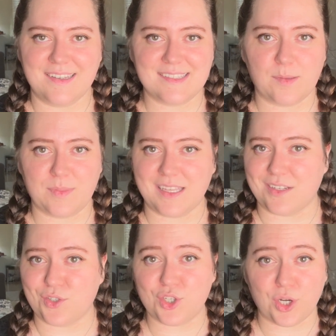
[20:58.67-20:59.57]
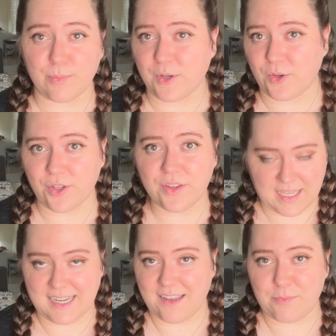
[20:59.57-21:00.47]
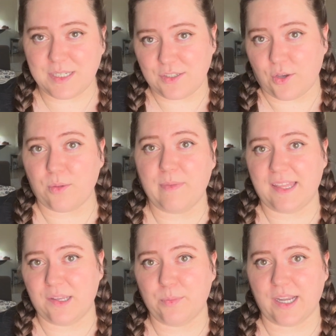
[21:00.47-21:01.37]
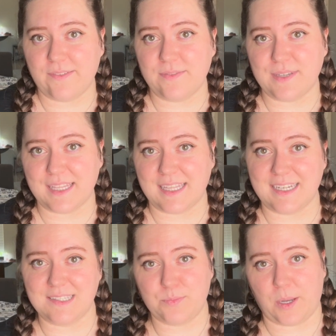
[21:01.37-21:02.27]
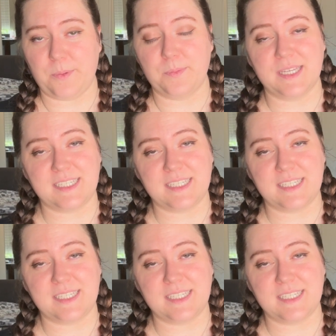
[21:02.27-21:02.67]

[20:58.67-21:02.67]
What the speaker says: something terminal and have been told by their private vet that it's probably